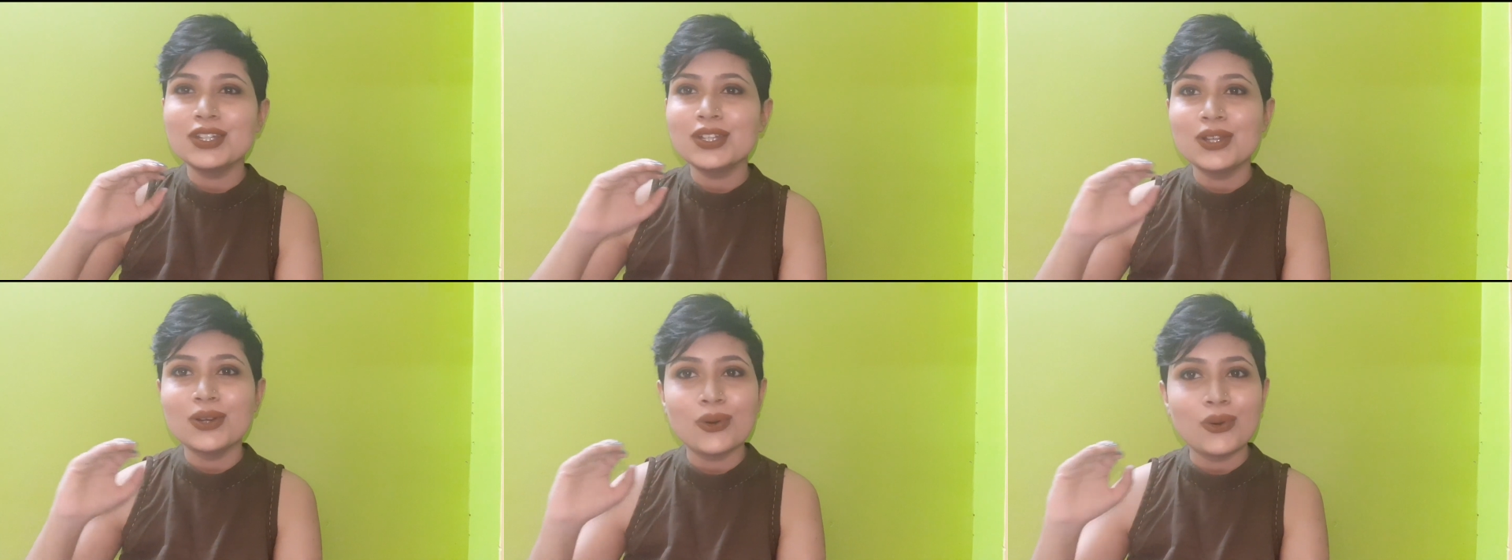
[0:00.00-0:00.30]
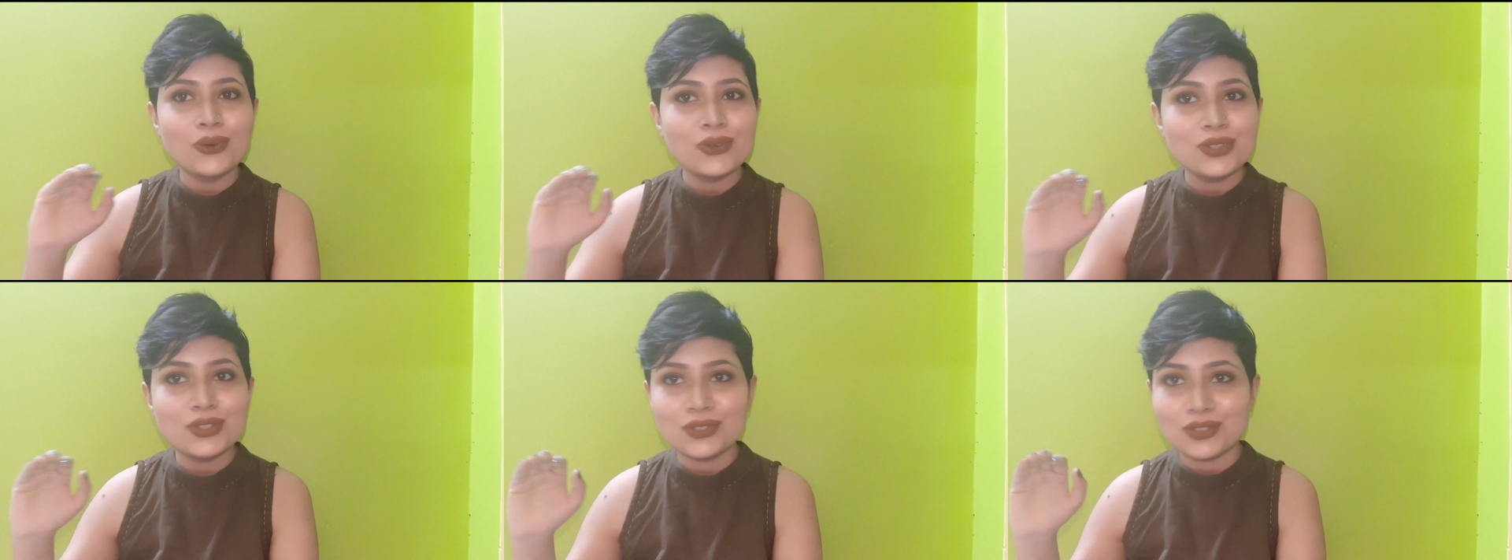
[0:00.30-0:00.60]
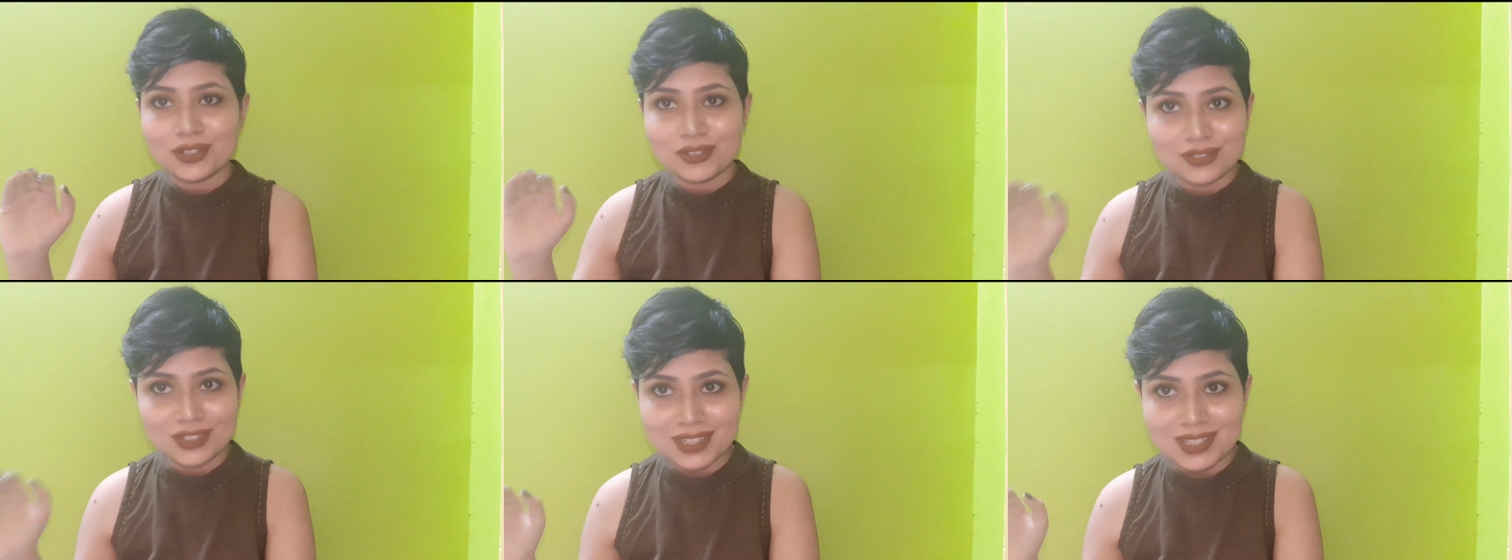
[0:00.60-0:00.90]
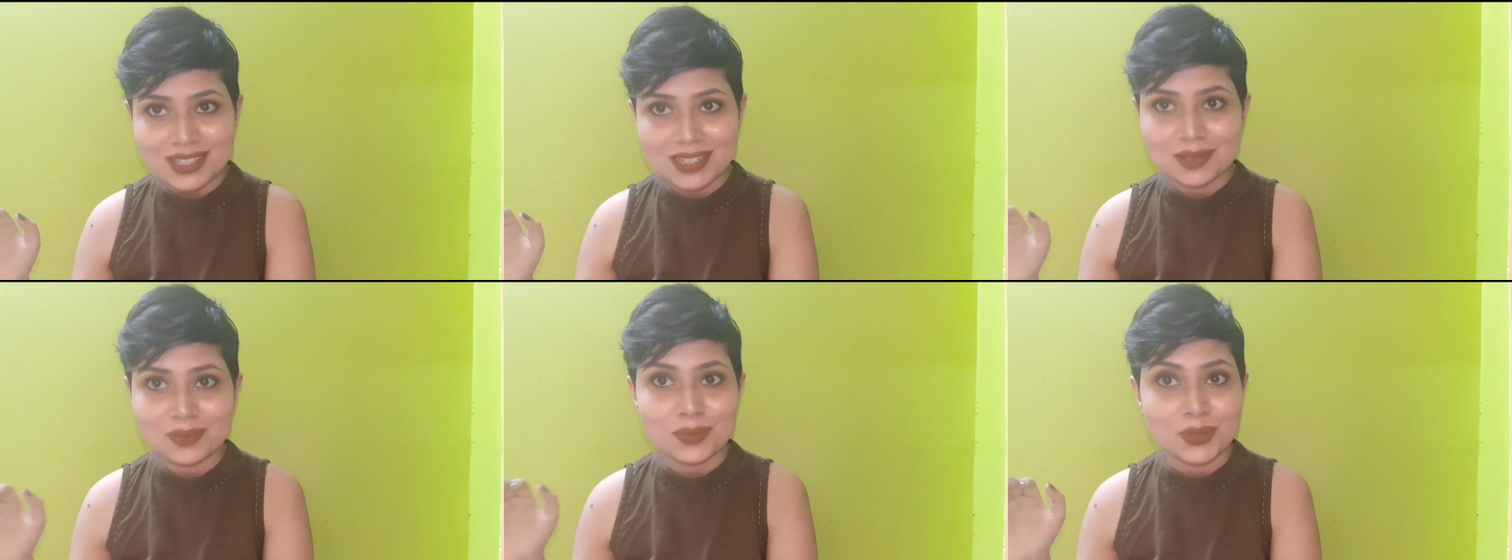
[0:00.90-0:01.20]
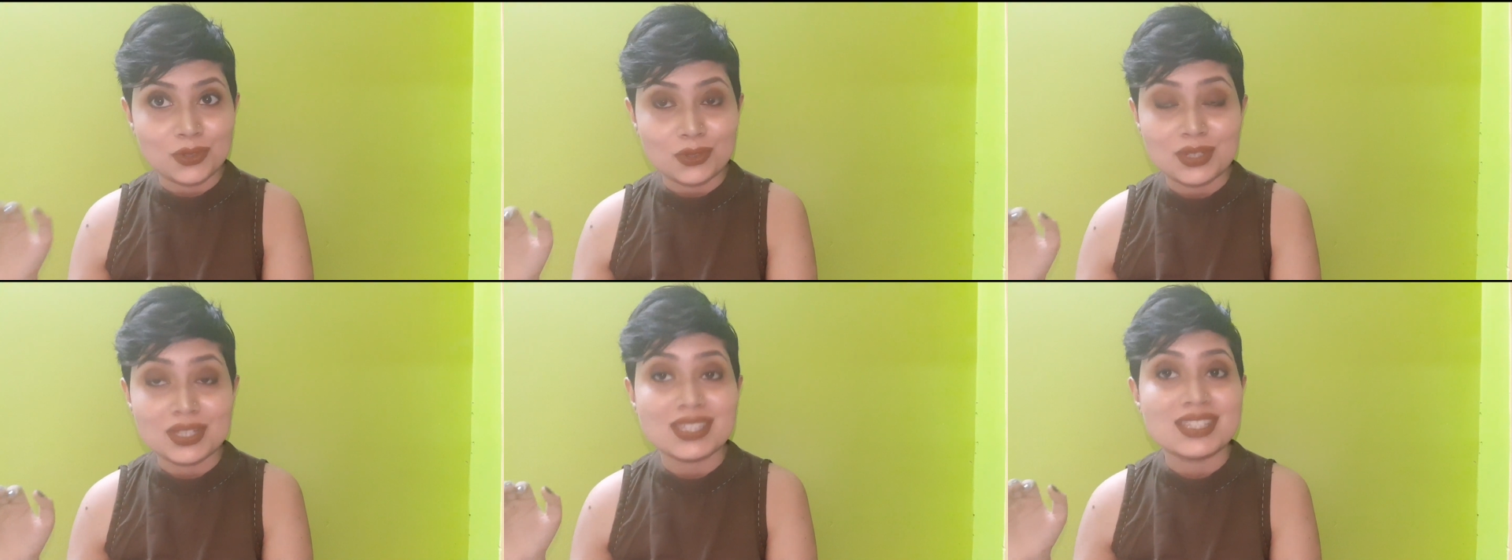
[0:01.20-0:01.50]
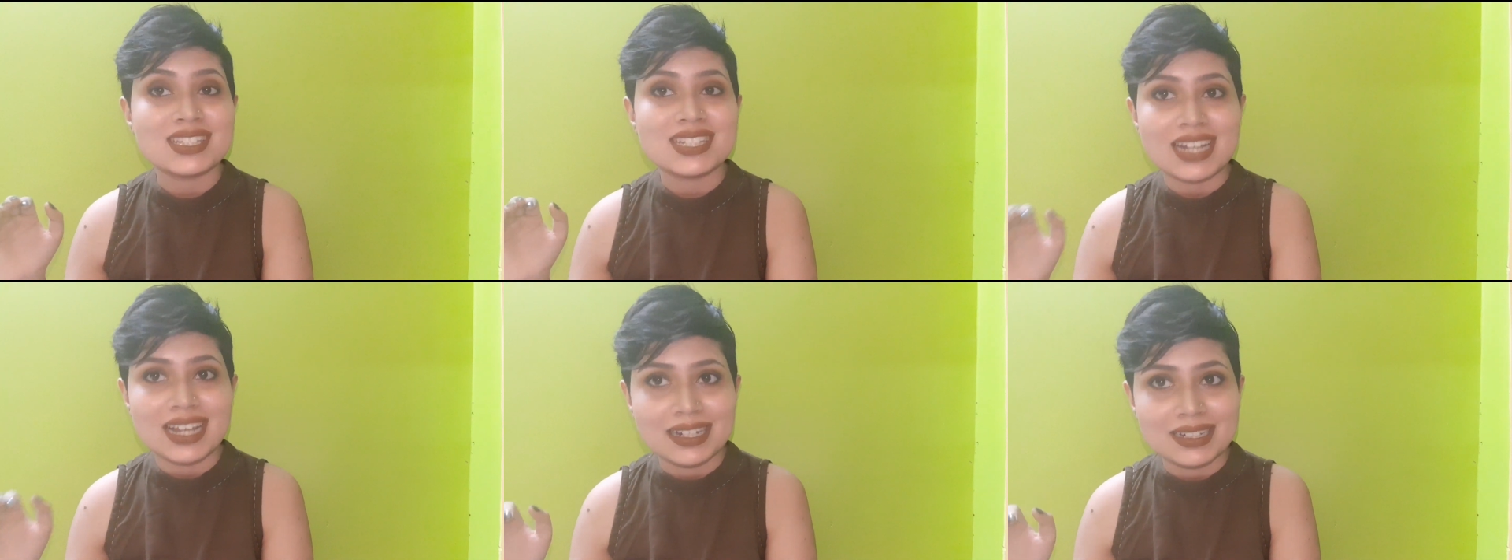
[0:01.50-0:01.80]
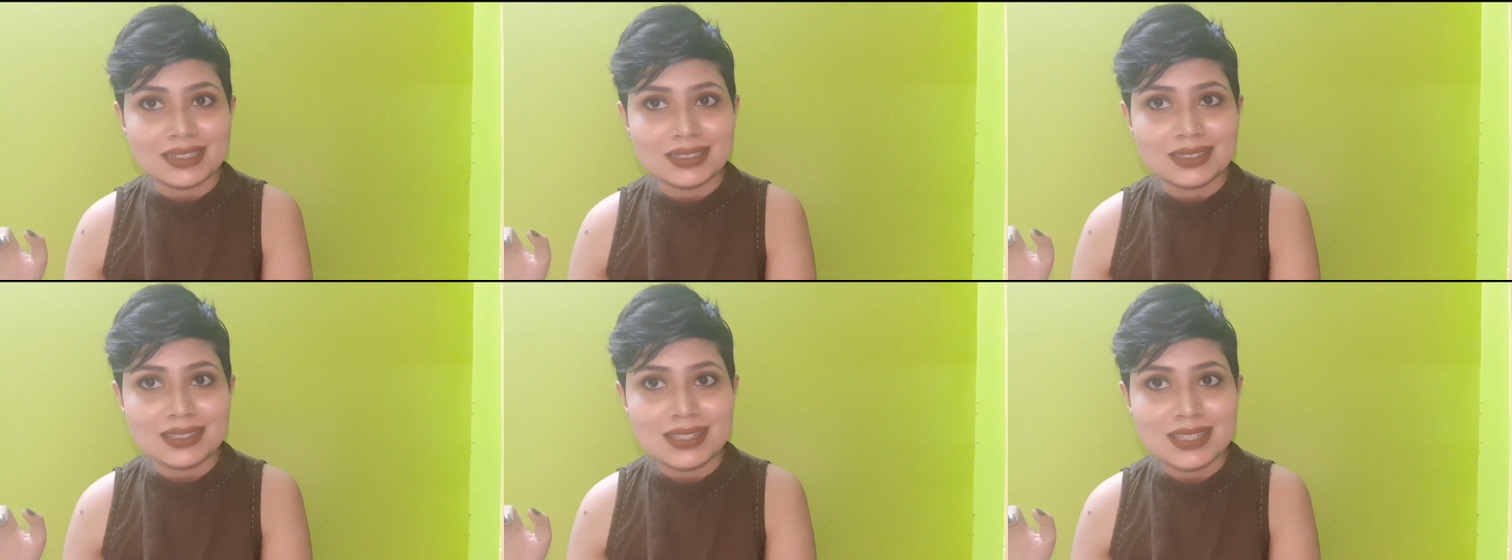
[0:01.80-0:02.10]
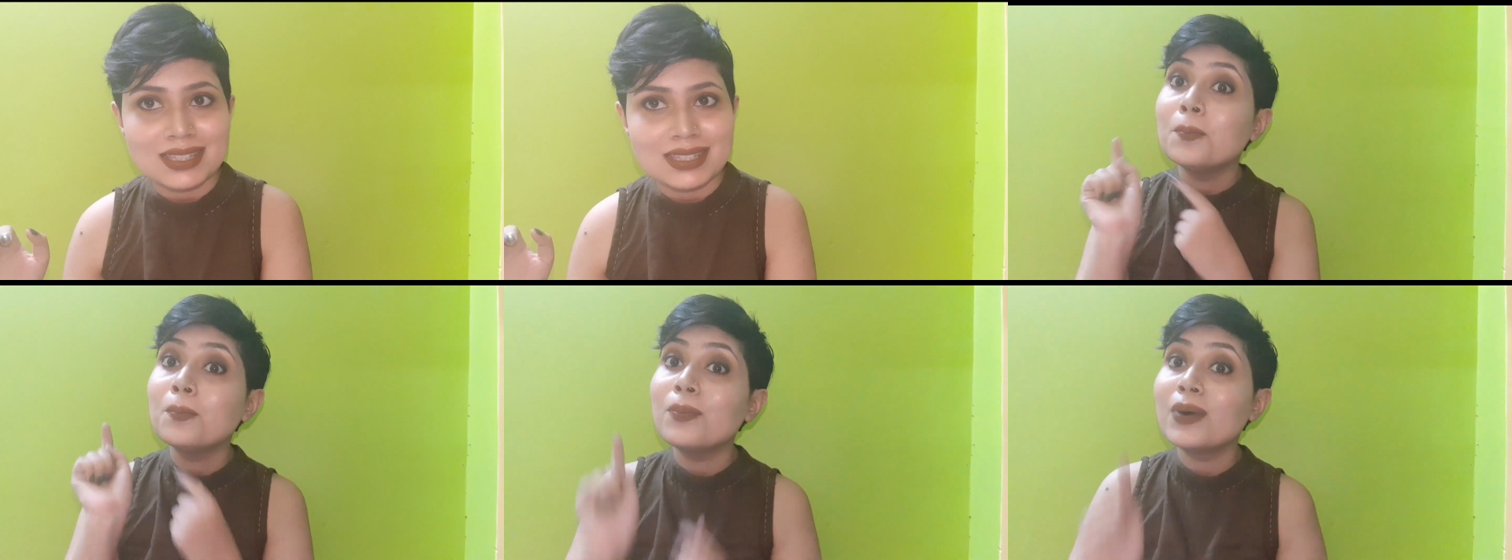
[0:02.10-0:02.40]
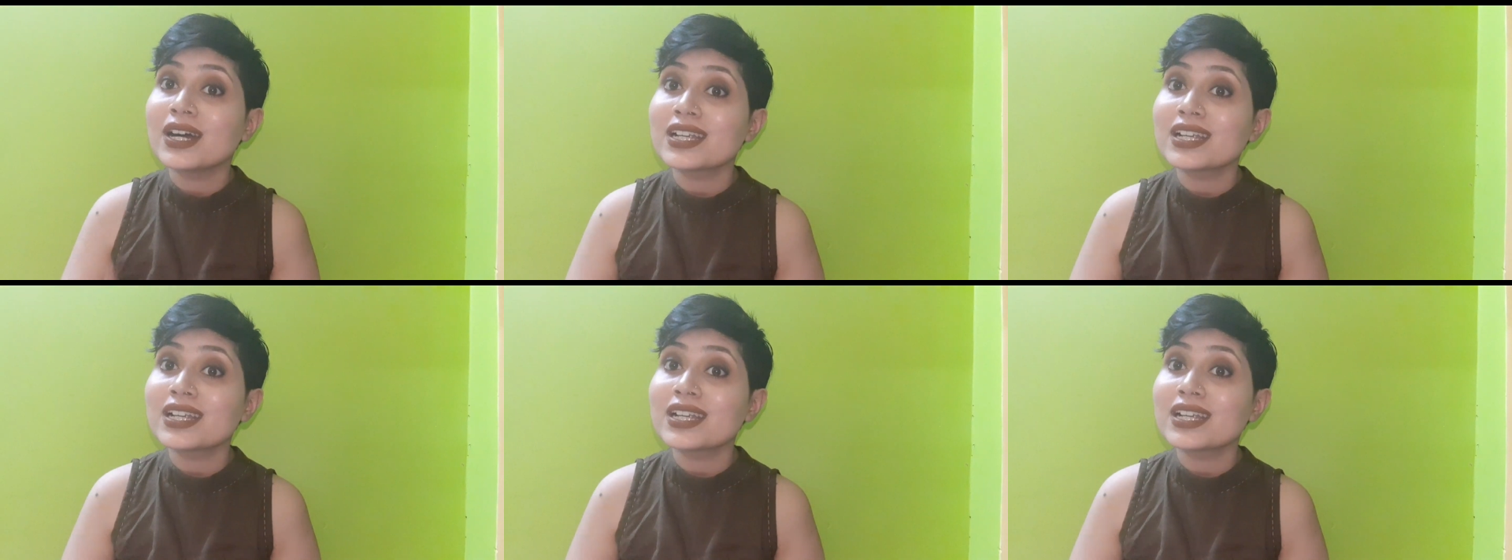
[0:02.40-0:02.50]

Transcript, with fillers: no universal beauty standards.